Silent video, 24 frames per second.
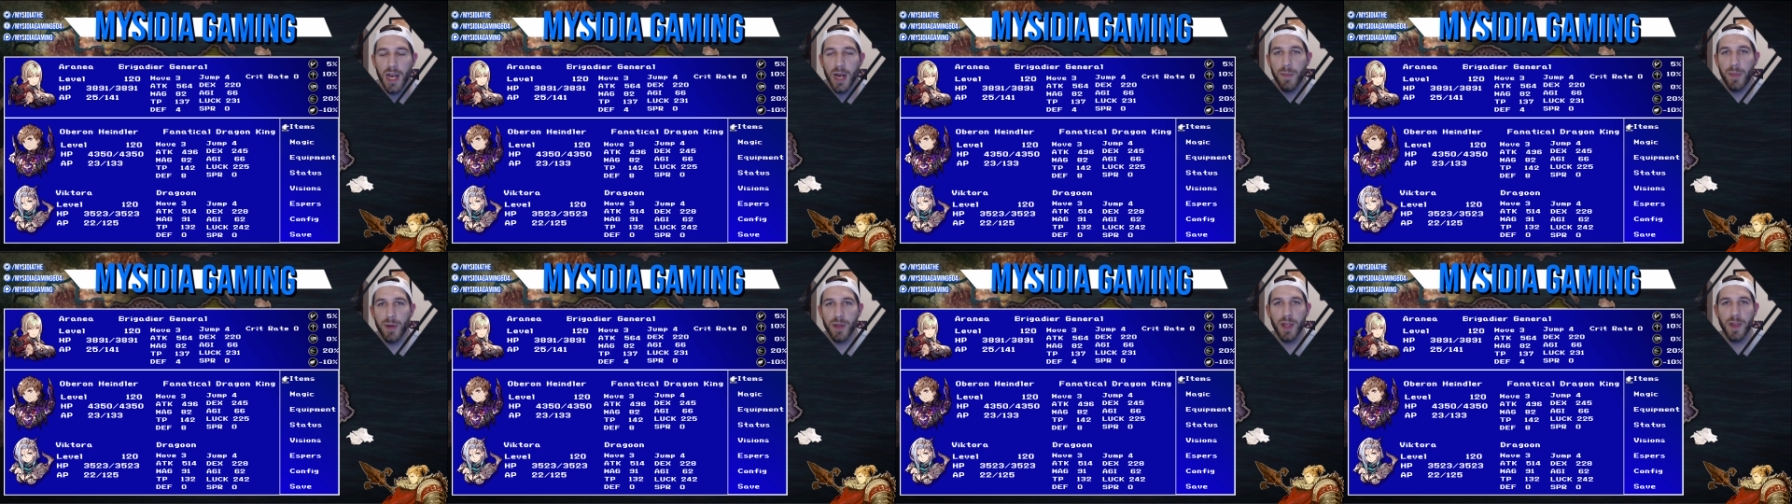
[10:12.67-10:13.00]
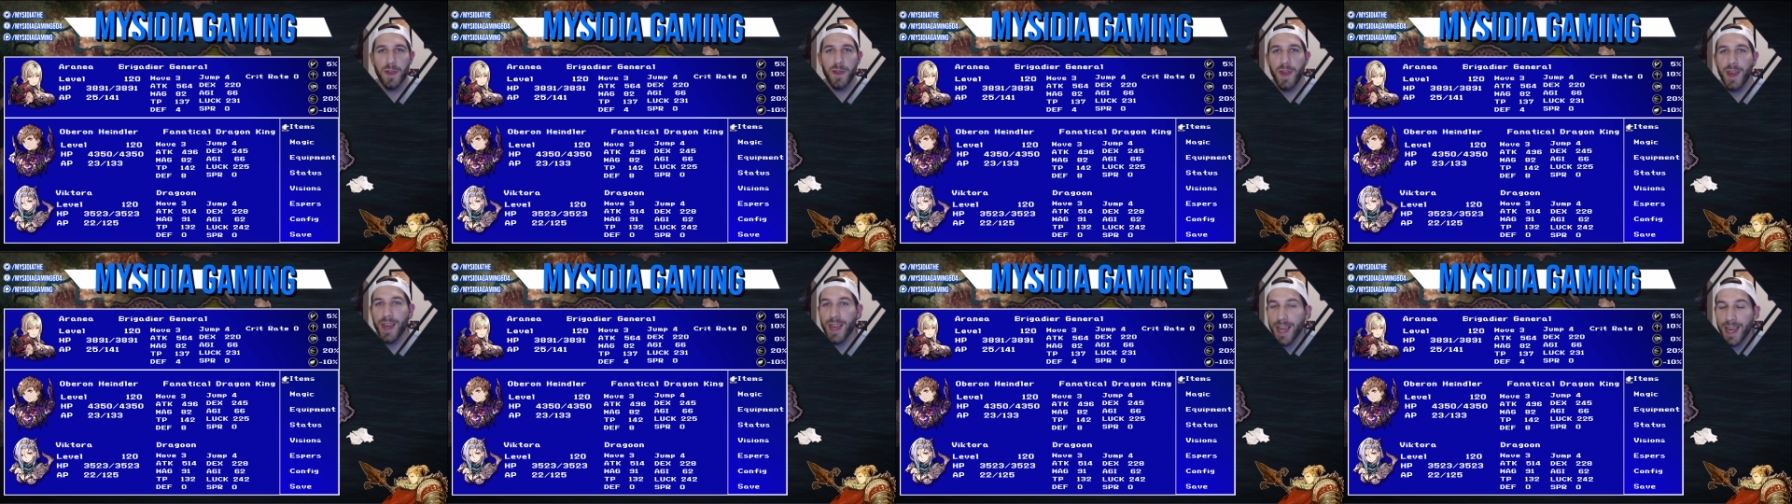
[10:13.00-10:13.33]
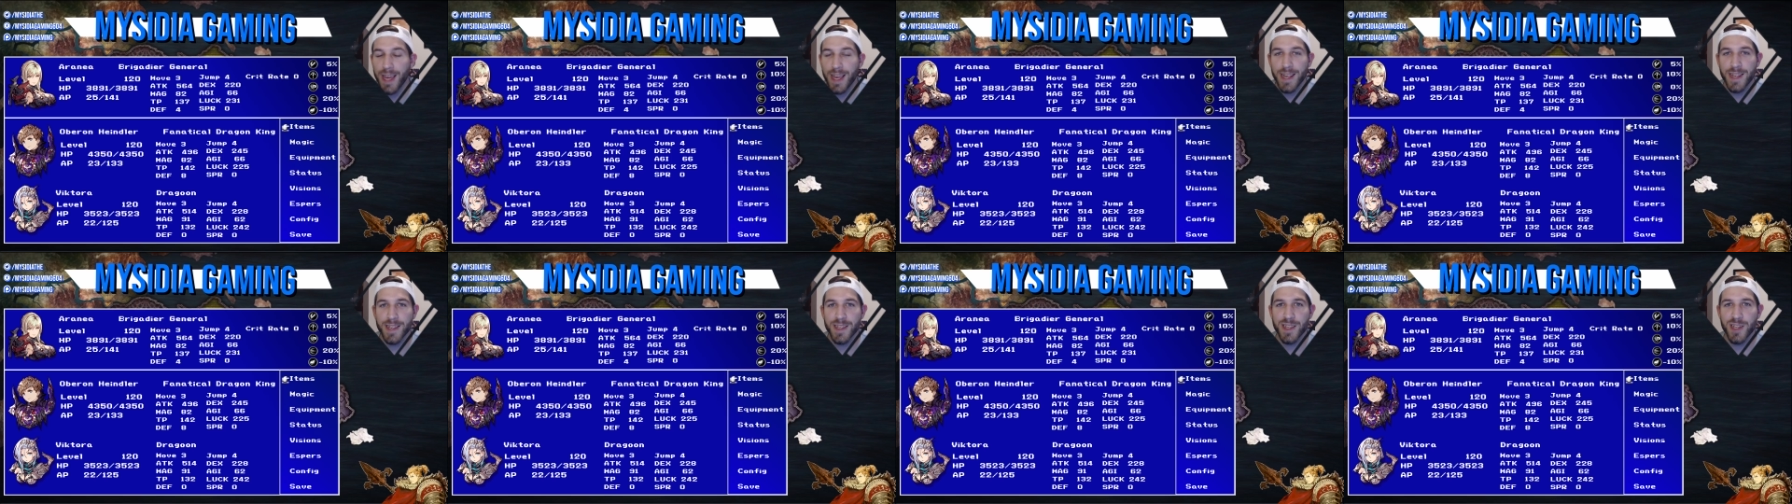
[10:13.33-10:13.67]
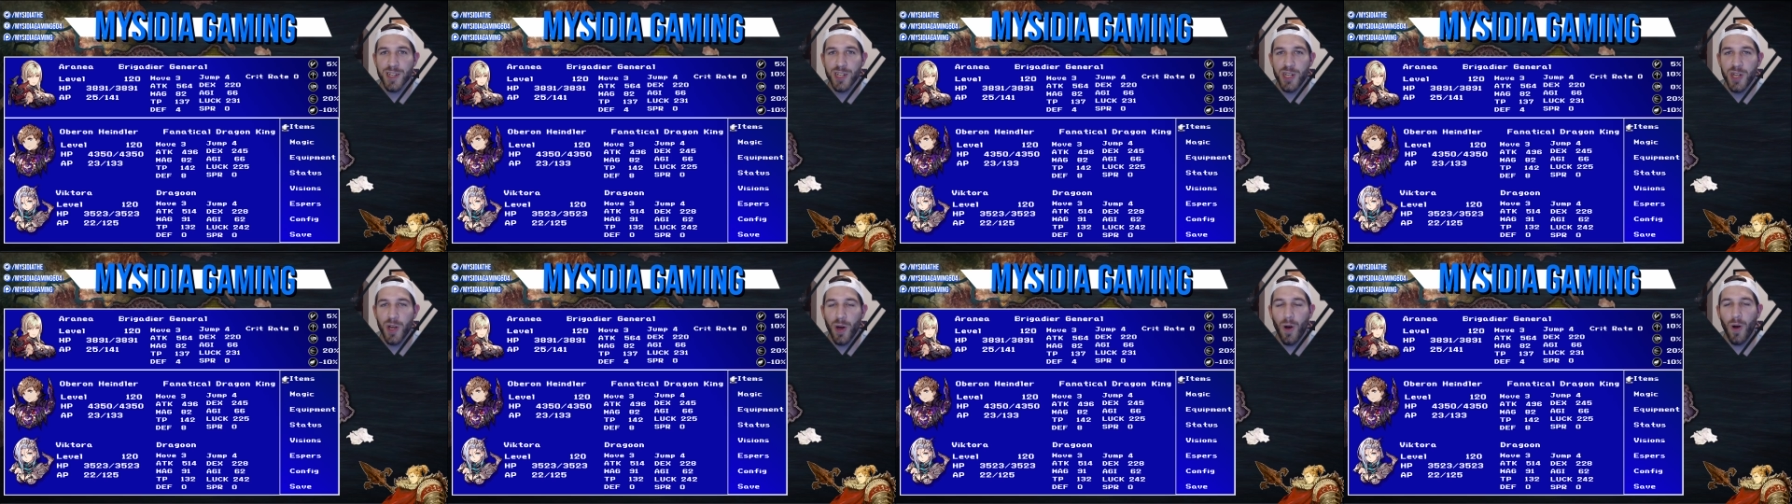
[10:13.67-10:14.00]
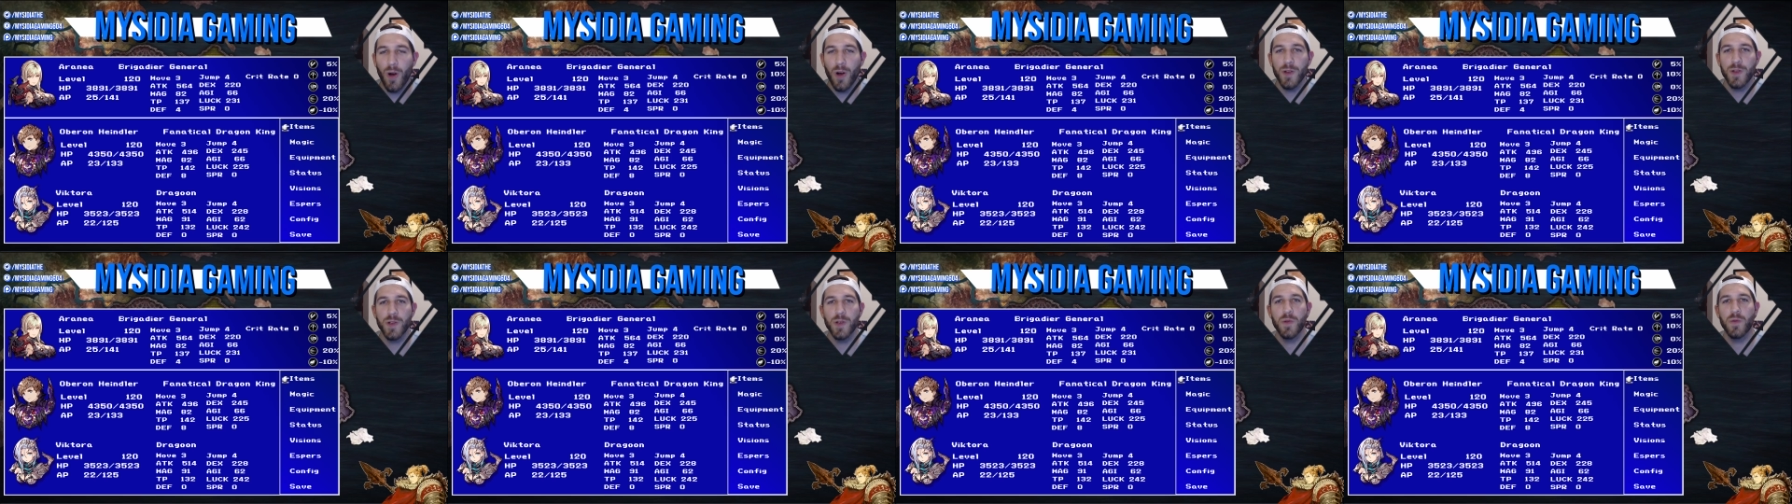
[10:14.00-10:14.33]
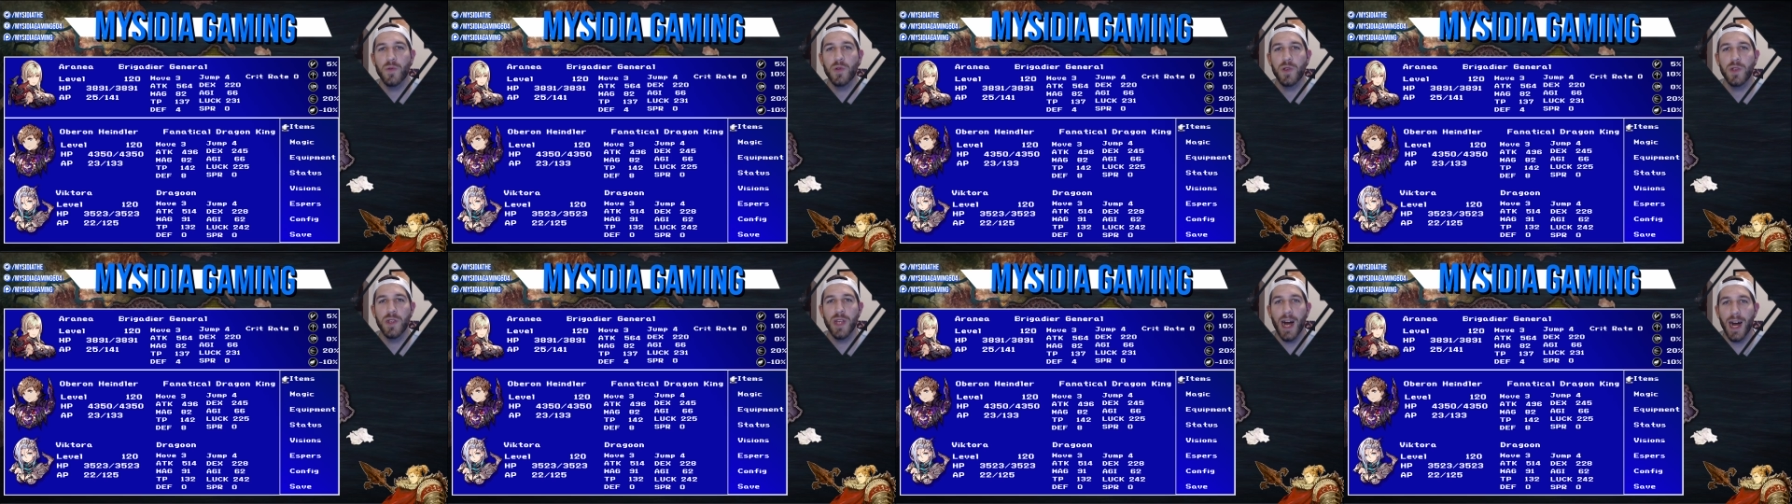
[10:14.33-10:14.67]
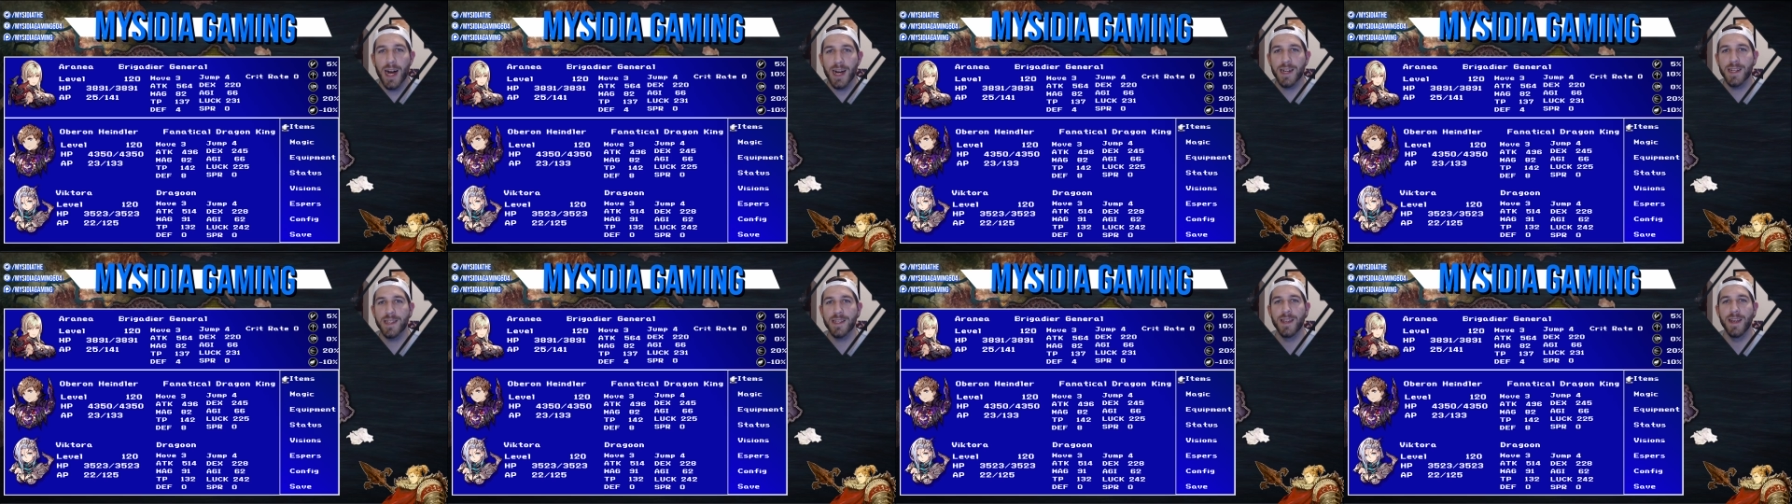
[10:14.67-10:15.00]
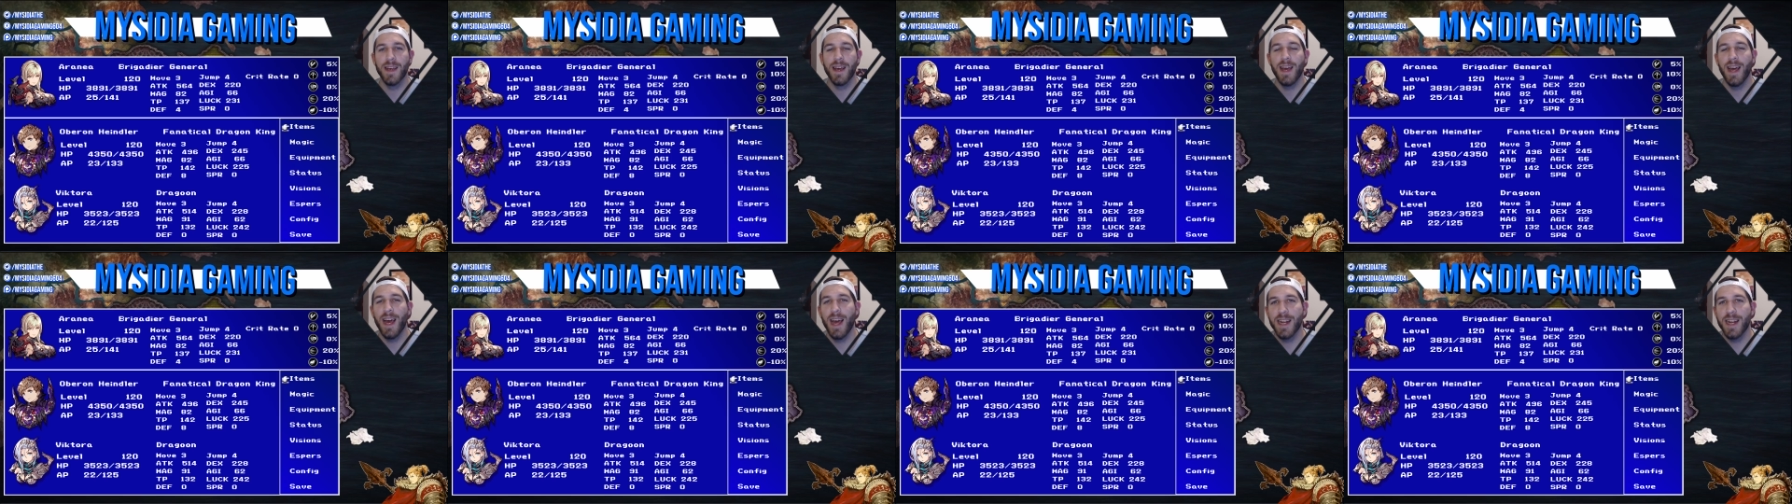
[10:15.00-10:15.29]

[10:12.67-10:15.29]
But the thing is, she also sucks